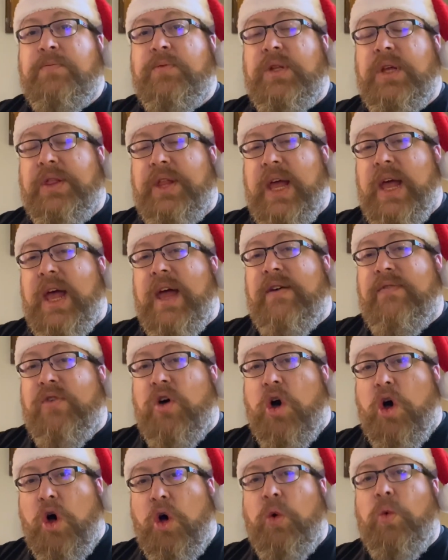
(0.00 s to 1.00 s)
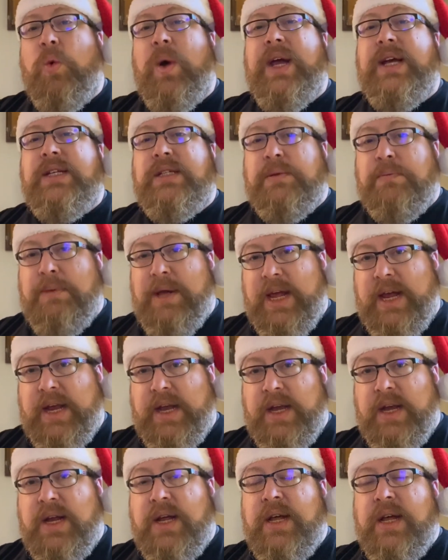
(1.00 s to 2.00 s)
they have always
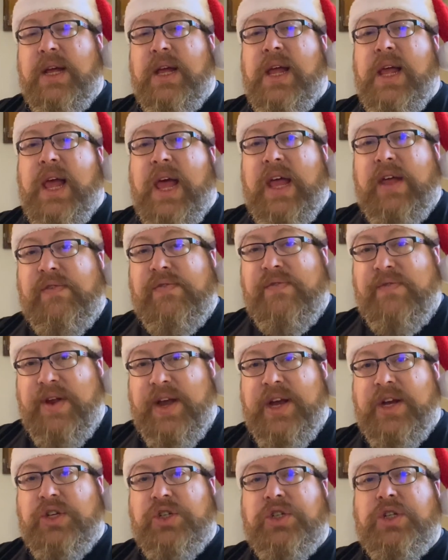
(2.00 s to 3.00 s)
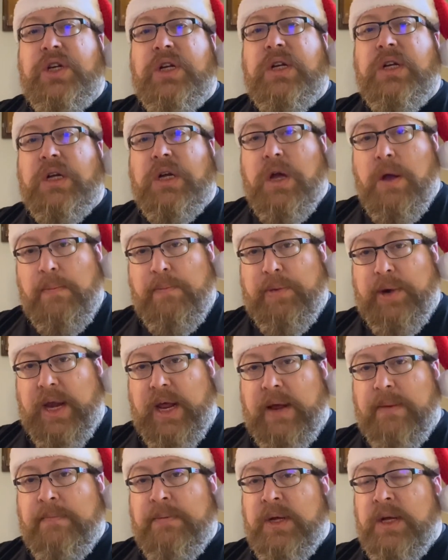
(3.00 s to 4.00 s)
been a finished company.